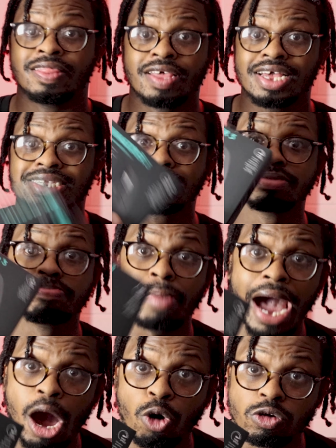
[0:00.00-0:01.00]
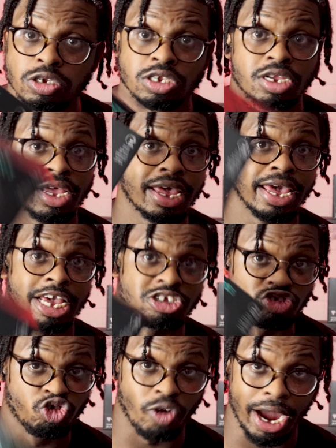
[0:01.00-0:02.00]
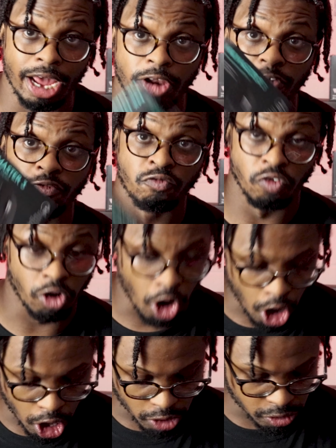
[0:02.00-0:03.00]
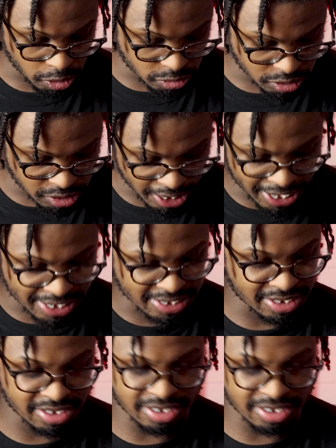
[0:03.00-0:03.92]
This mouse is great for all those things.